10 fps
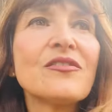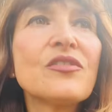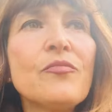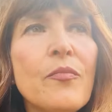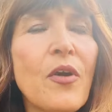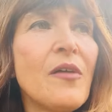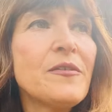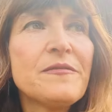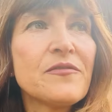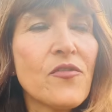So
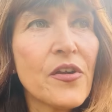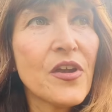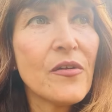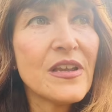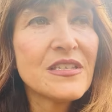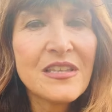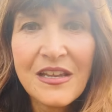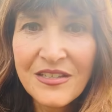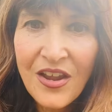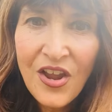Proverbs four, though, it
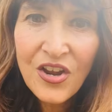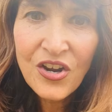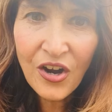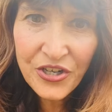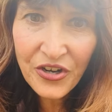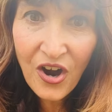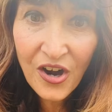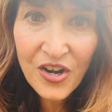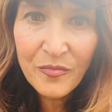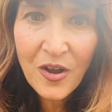says, guard your
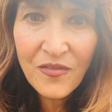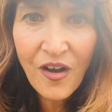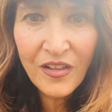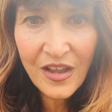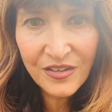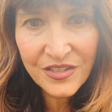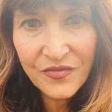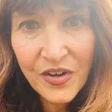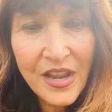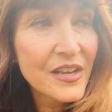heart above all else,
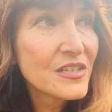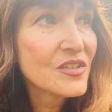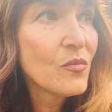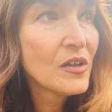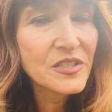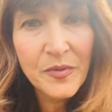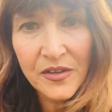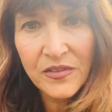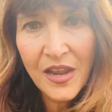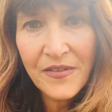for it is the wellspring
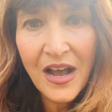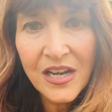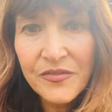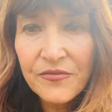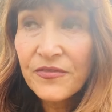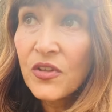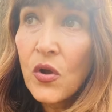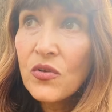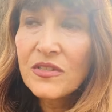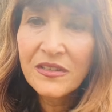of life. Out of it
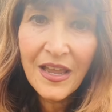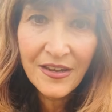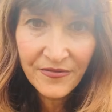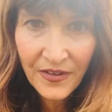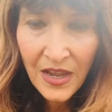flows life.